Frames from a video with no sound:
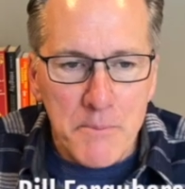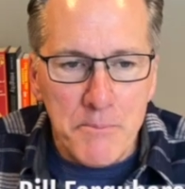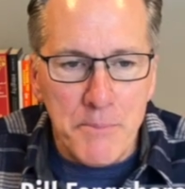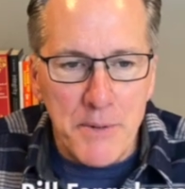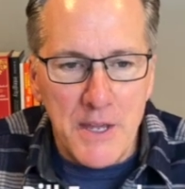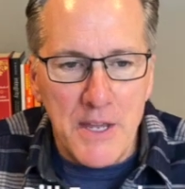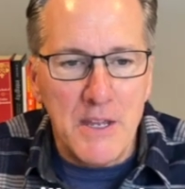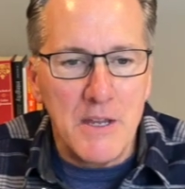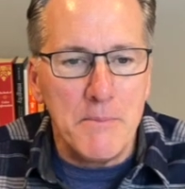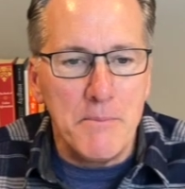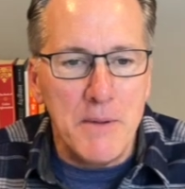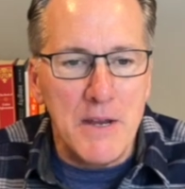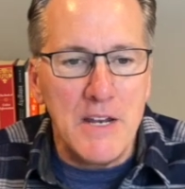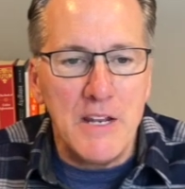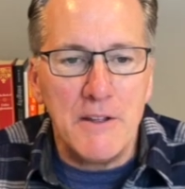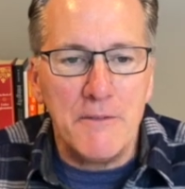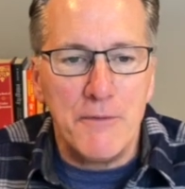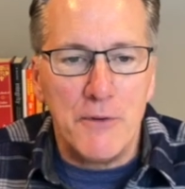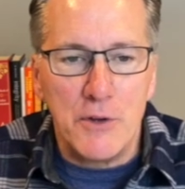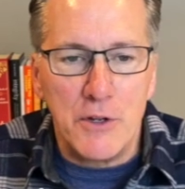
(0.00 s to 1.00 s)
Being a
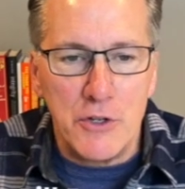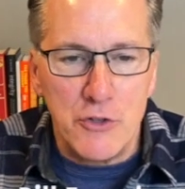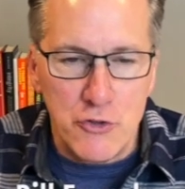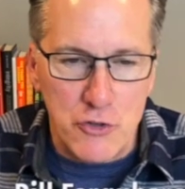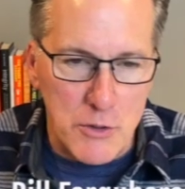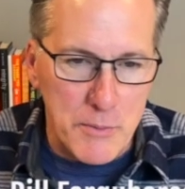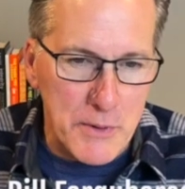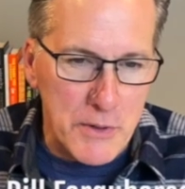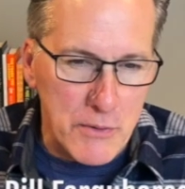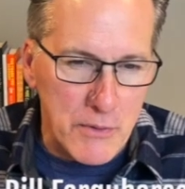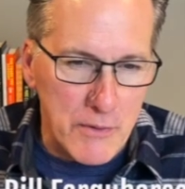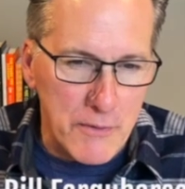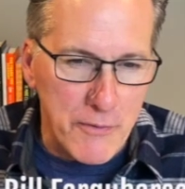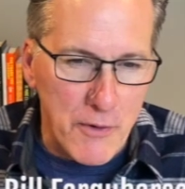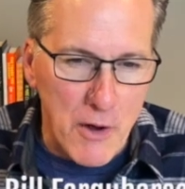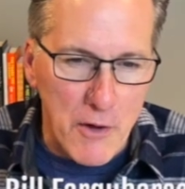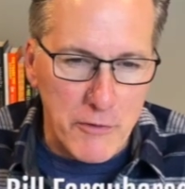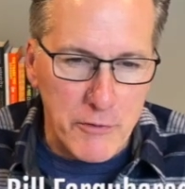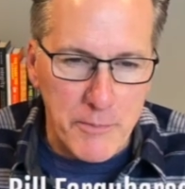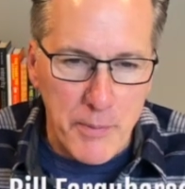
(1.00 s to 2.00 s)
meaningful contributor
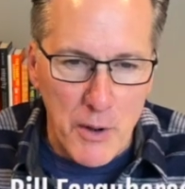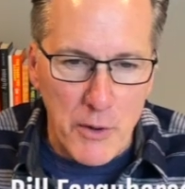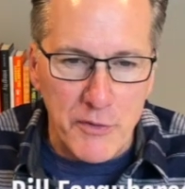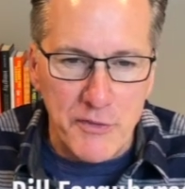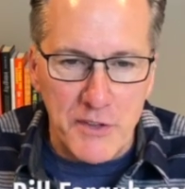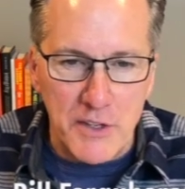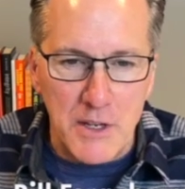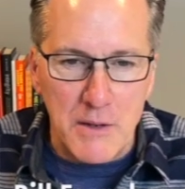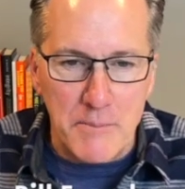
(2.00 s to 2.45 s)
involves posting